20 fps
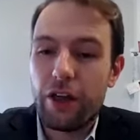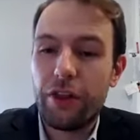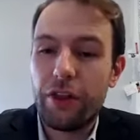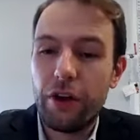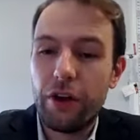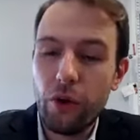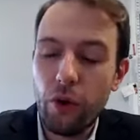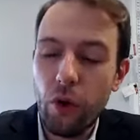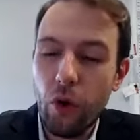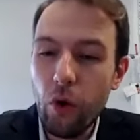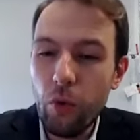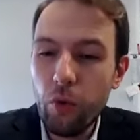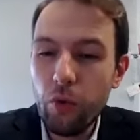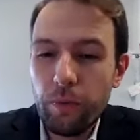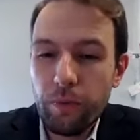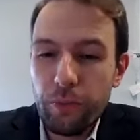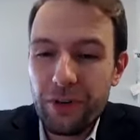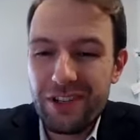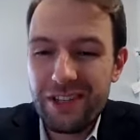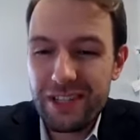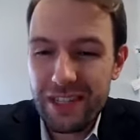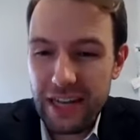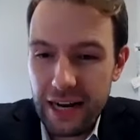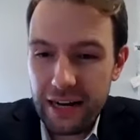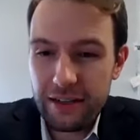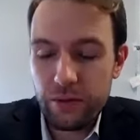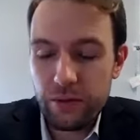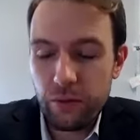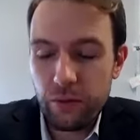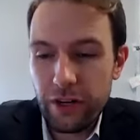The law will
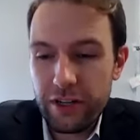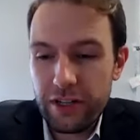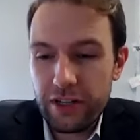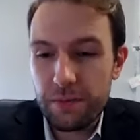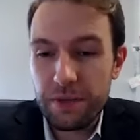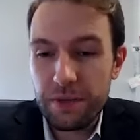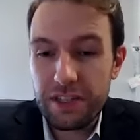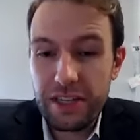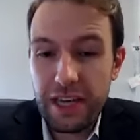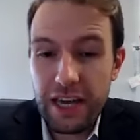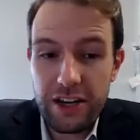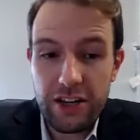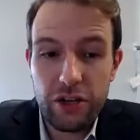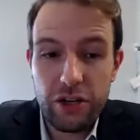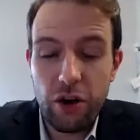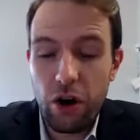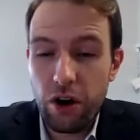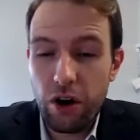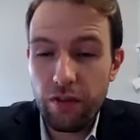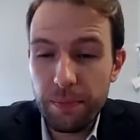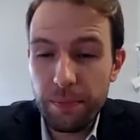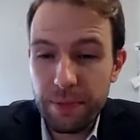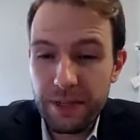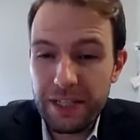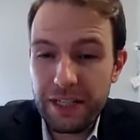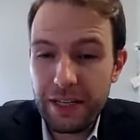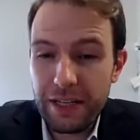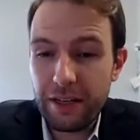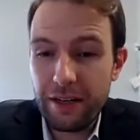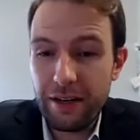protect one's possession of a
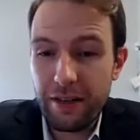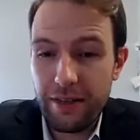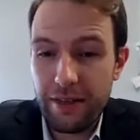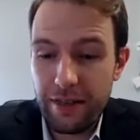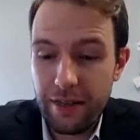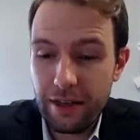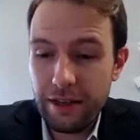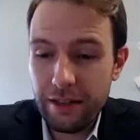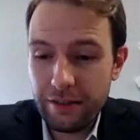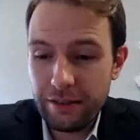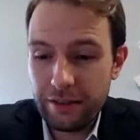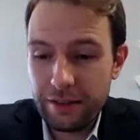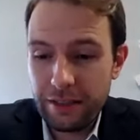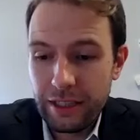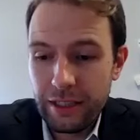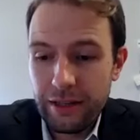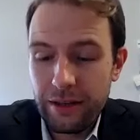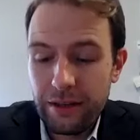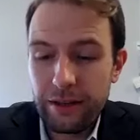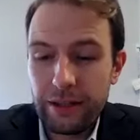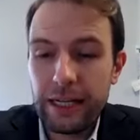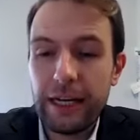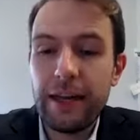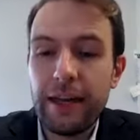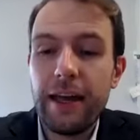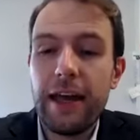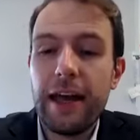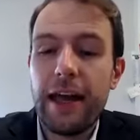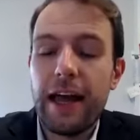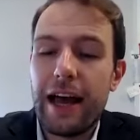particular thing,
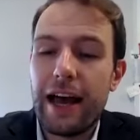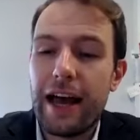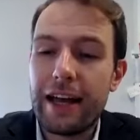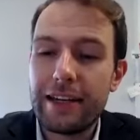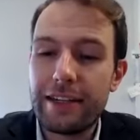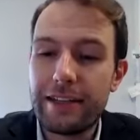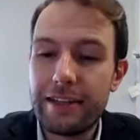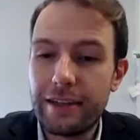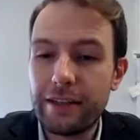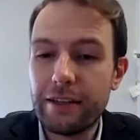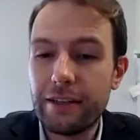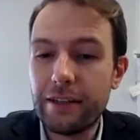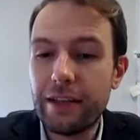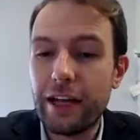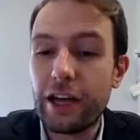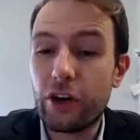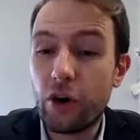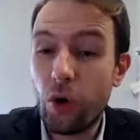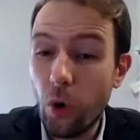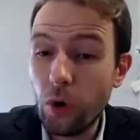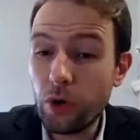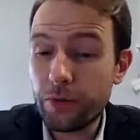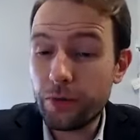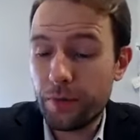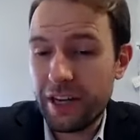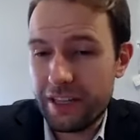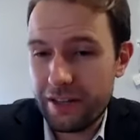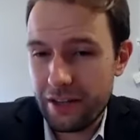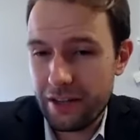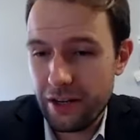okay, until a court
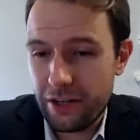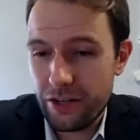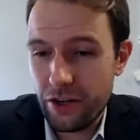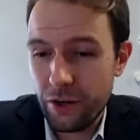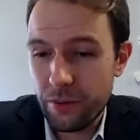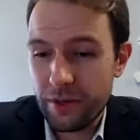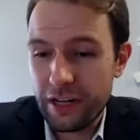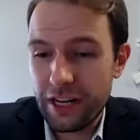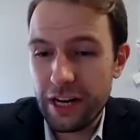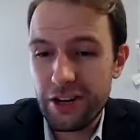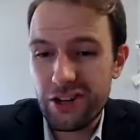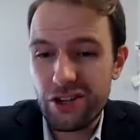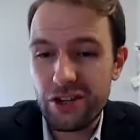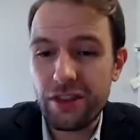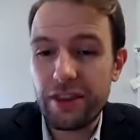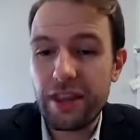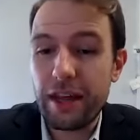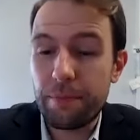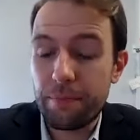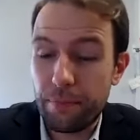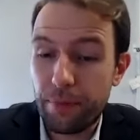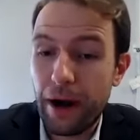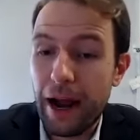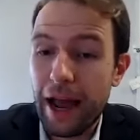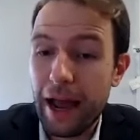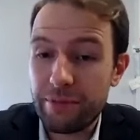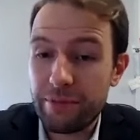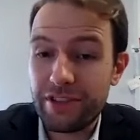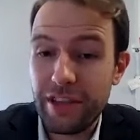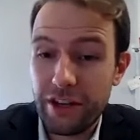makes a determination that
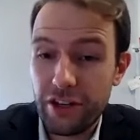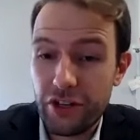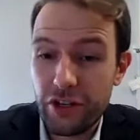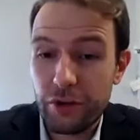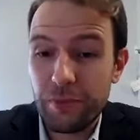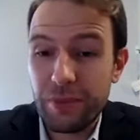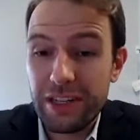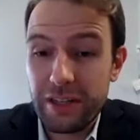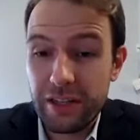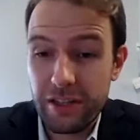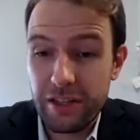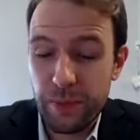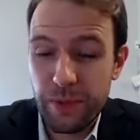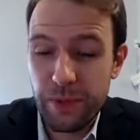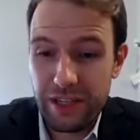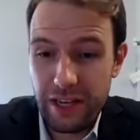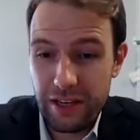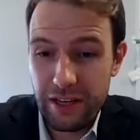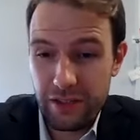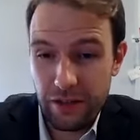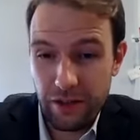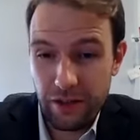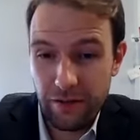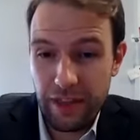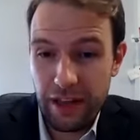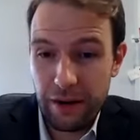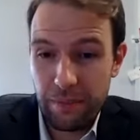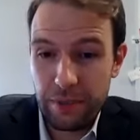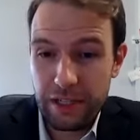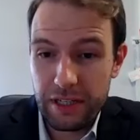perhaps they should be dispossessed of
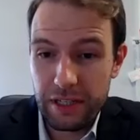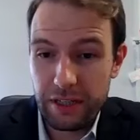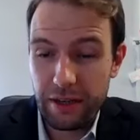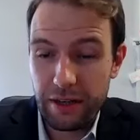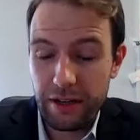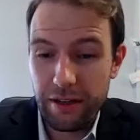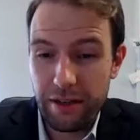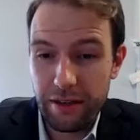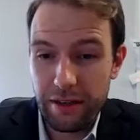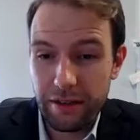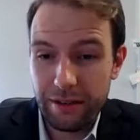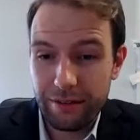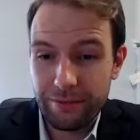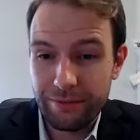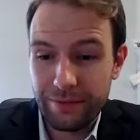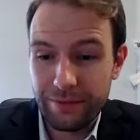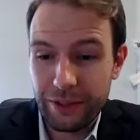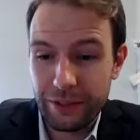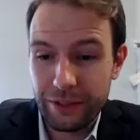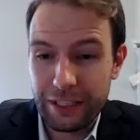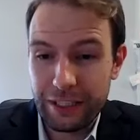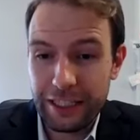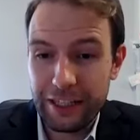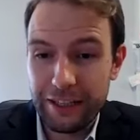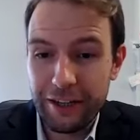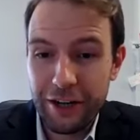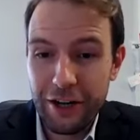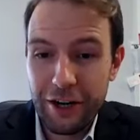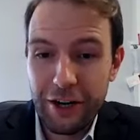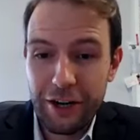that particular thing.
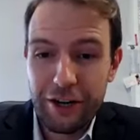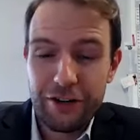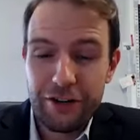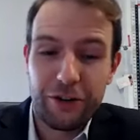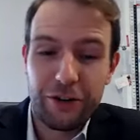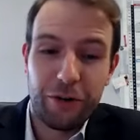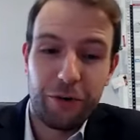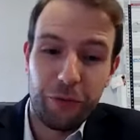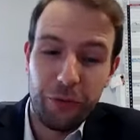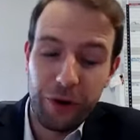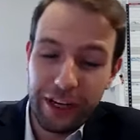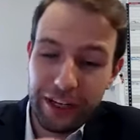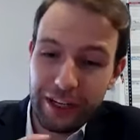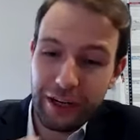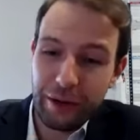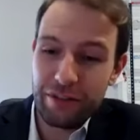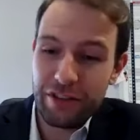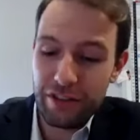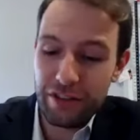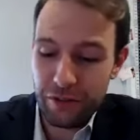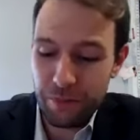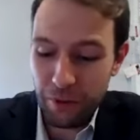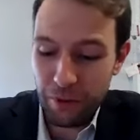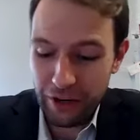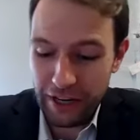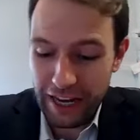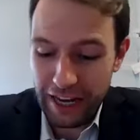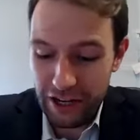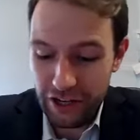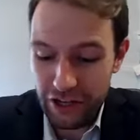Okay, so when it comes to
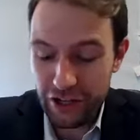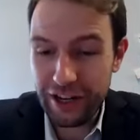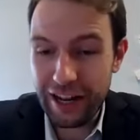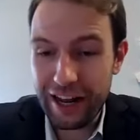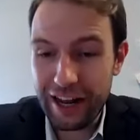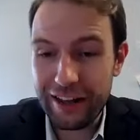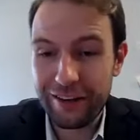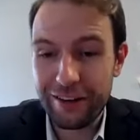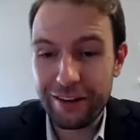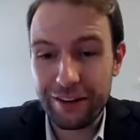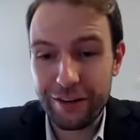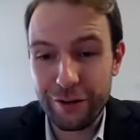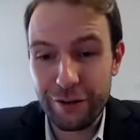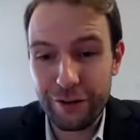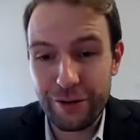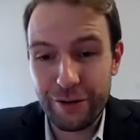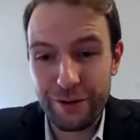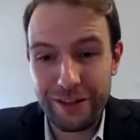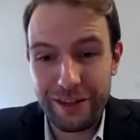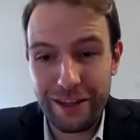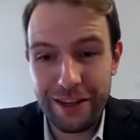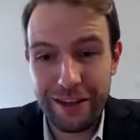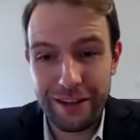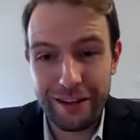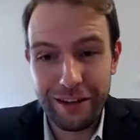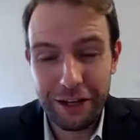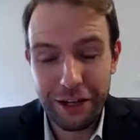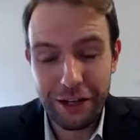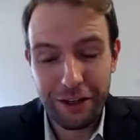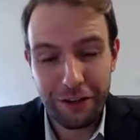spoliation, and this is
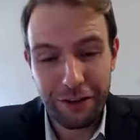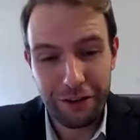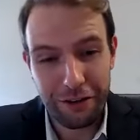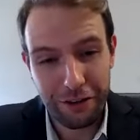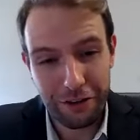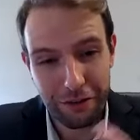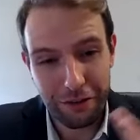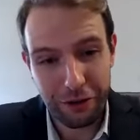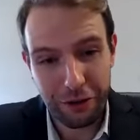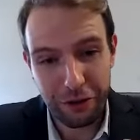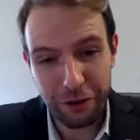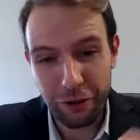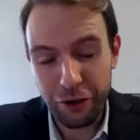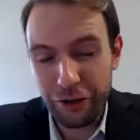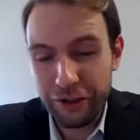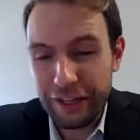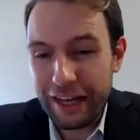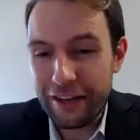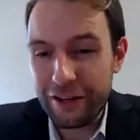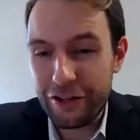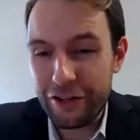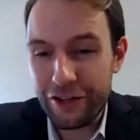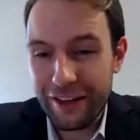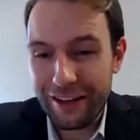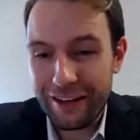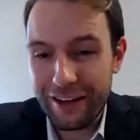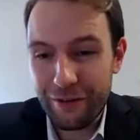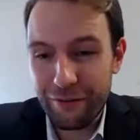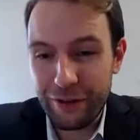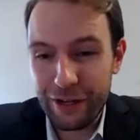the good old adage
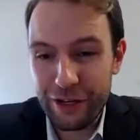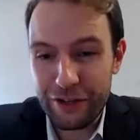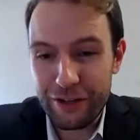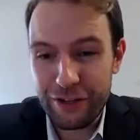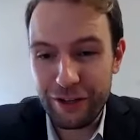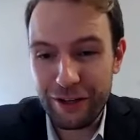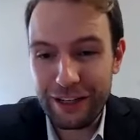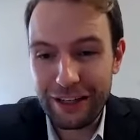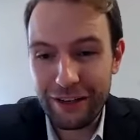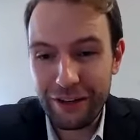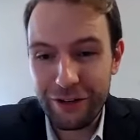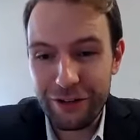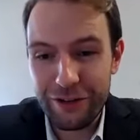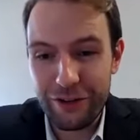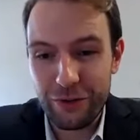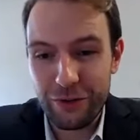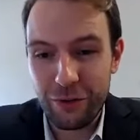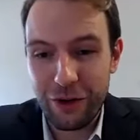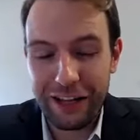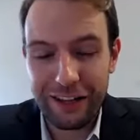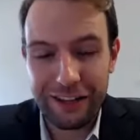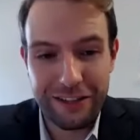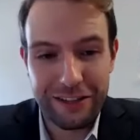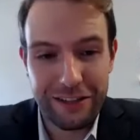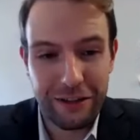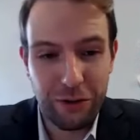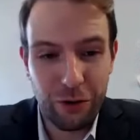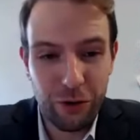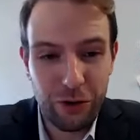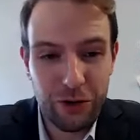that every attorney learns while
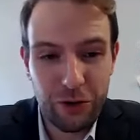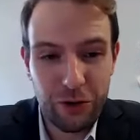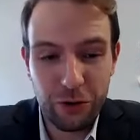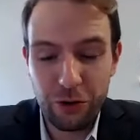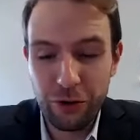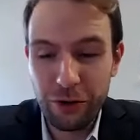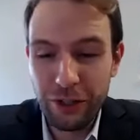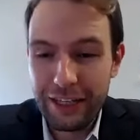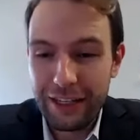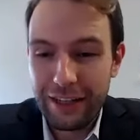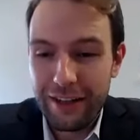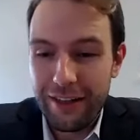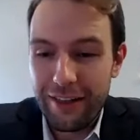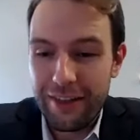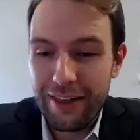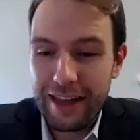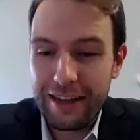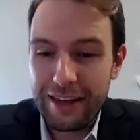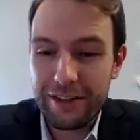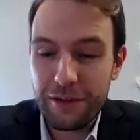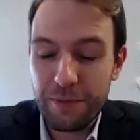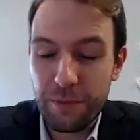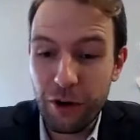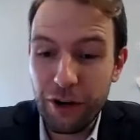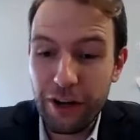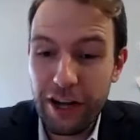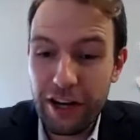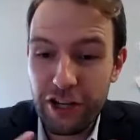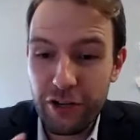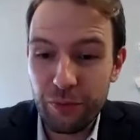he's at law school, that
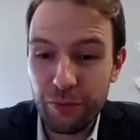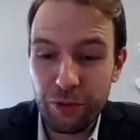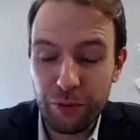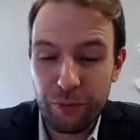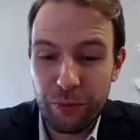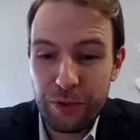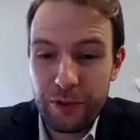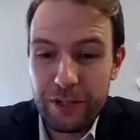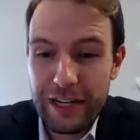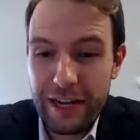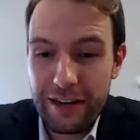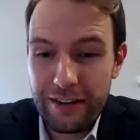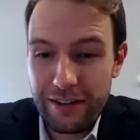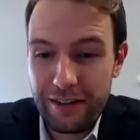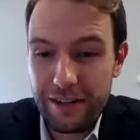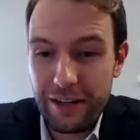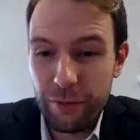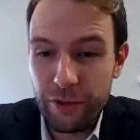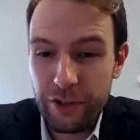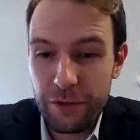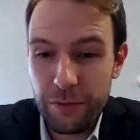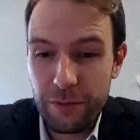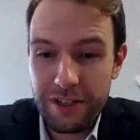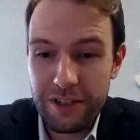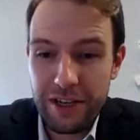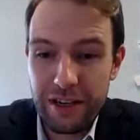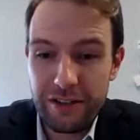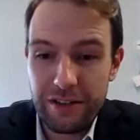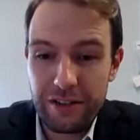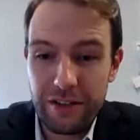spoliation will protect someone's
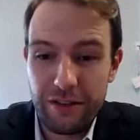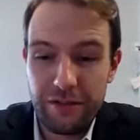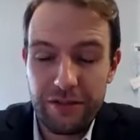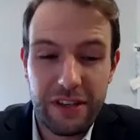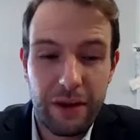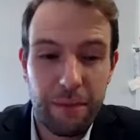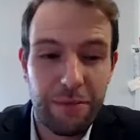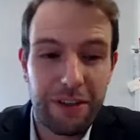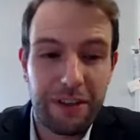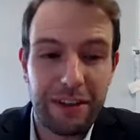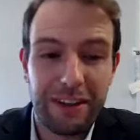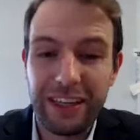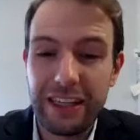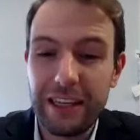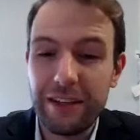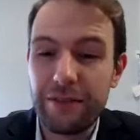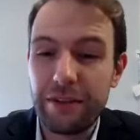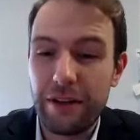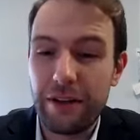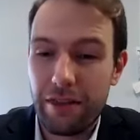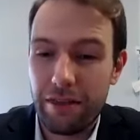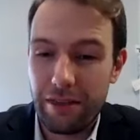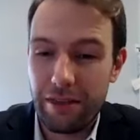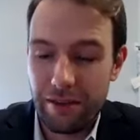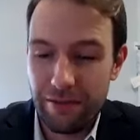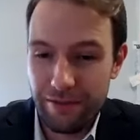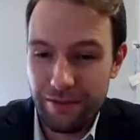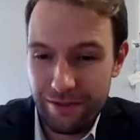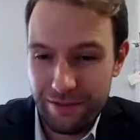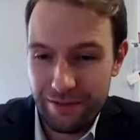possession of something, even a
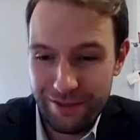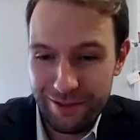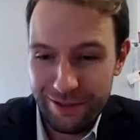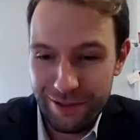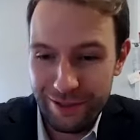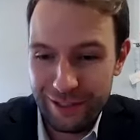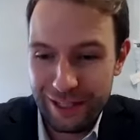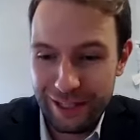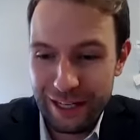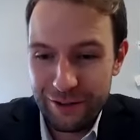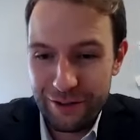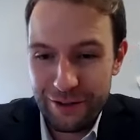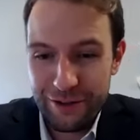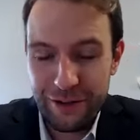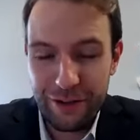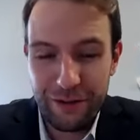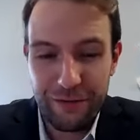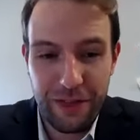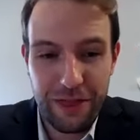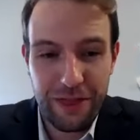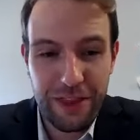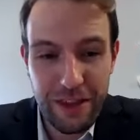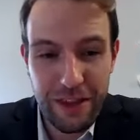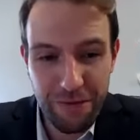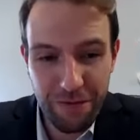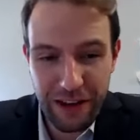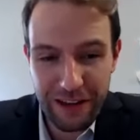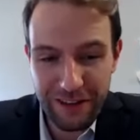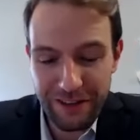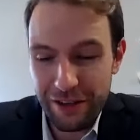thief. Okay, so yeah. If a
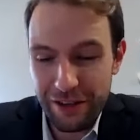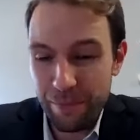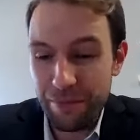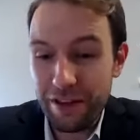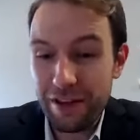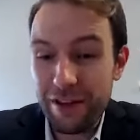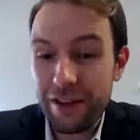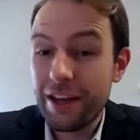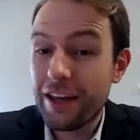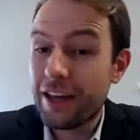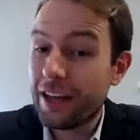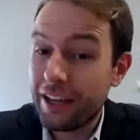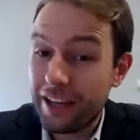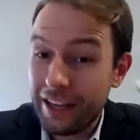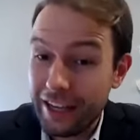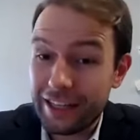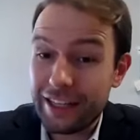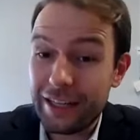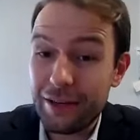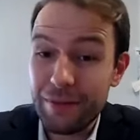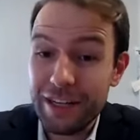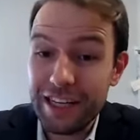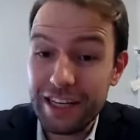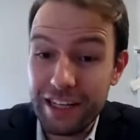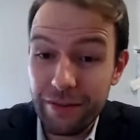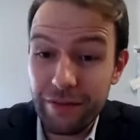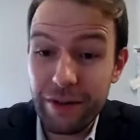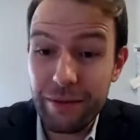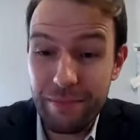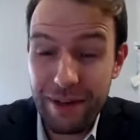thief has something, it can be
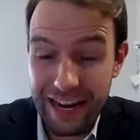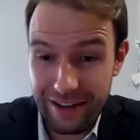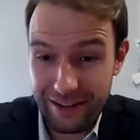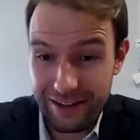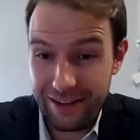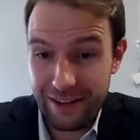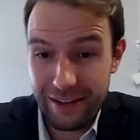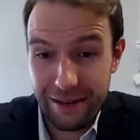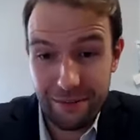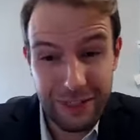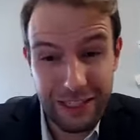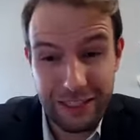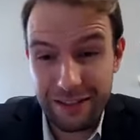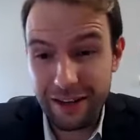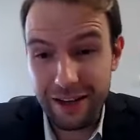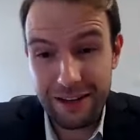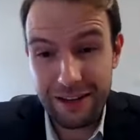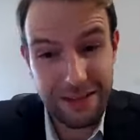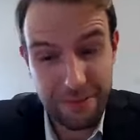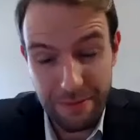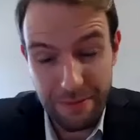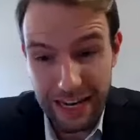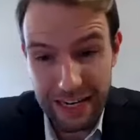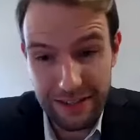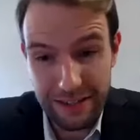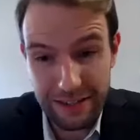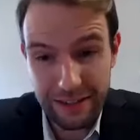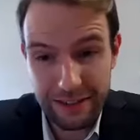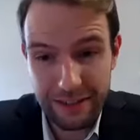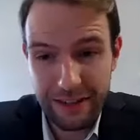given back to them. It doesn't
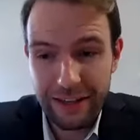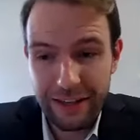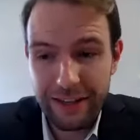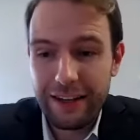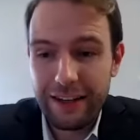matter.